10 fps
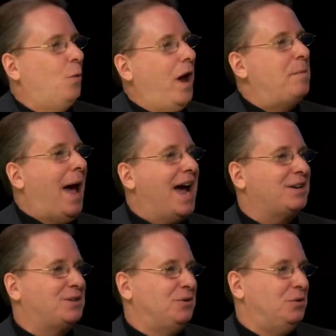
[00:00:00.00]
way
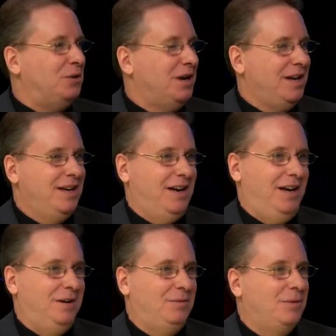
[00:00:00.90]
back to
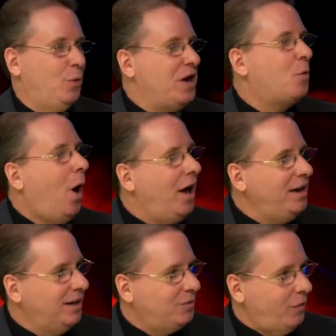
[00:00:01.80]
week
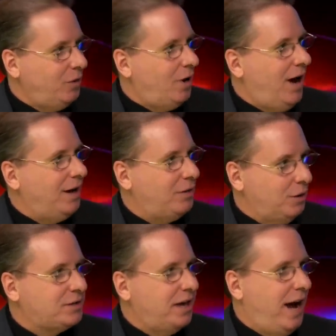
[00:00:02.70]
one when we were on a
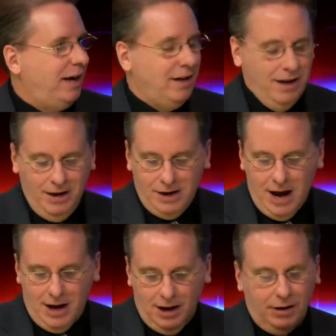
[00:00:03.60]
Thursday night
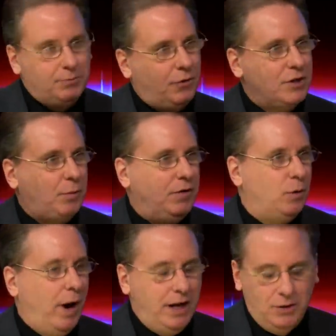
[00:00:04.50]
first
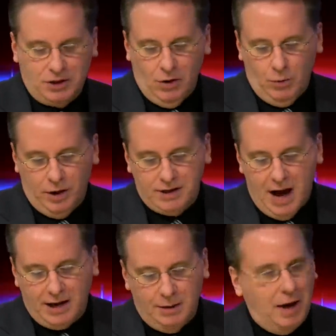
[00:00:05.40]
preview radio show, and we're
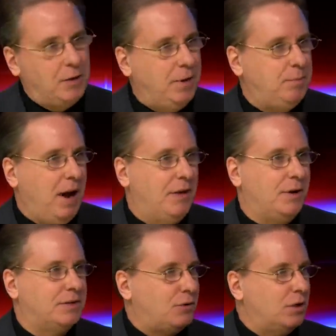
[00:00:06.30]
talking about the Pitt
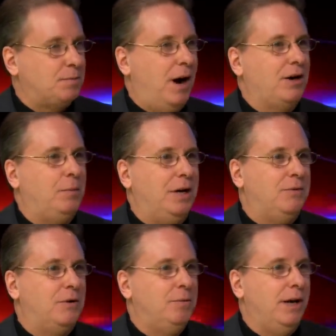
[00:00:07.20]
Panthers. Of course, Marco
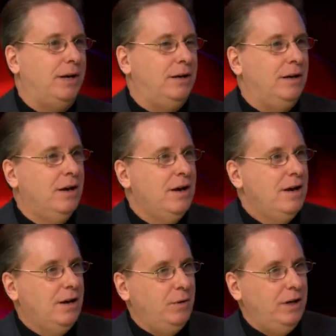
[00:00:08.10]
Bean from Pitt, and
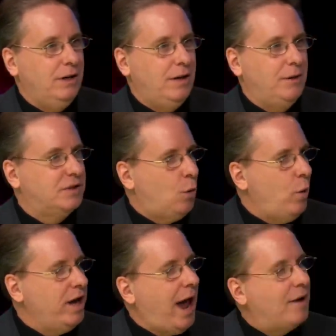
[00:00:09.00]
I think it was the
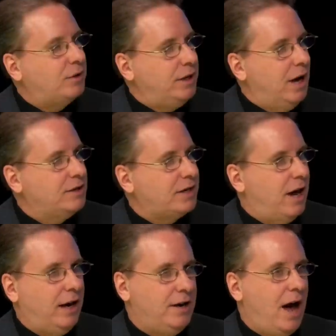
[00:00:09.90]
week after
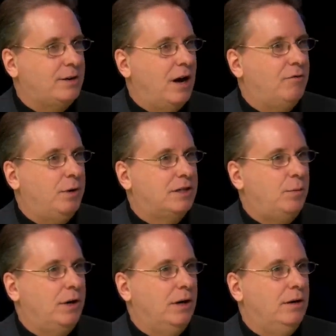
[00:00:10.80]
Youngstown had knocked off
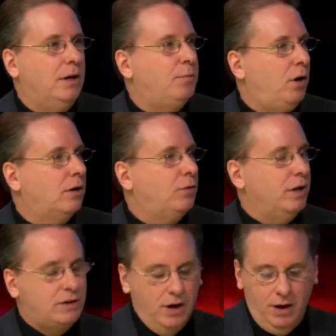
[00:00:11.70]
Pittsburgh, and Paul
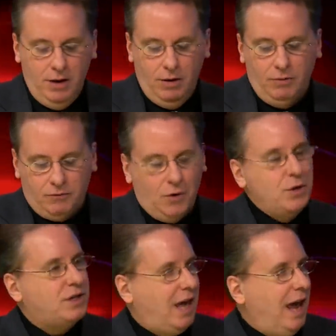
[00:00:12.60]
Chryst.
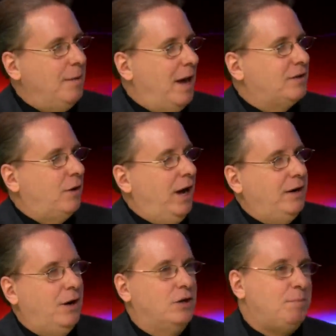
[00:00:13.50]
First game as their
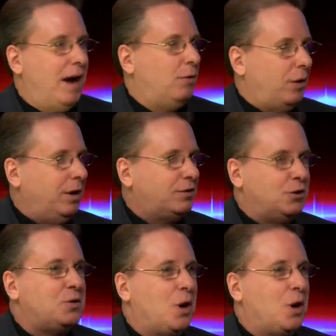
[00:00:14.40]
head coach. By the way, we have two